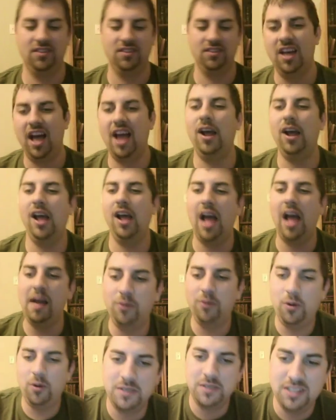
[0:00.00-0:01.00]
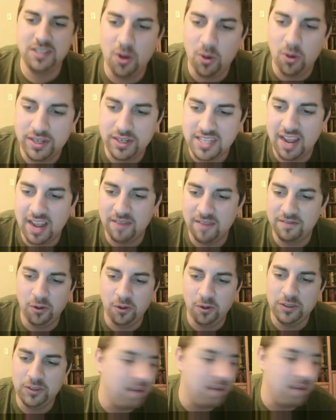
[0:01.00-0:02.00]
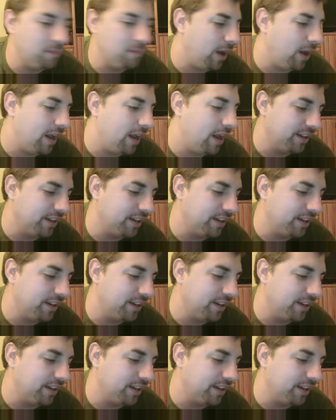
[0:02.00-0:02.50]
won't go and say I'm full Team Brandy and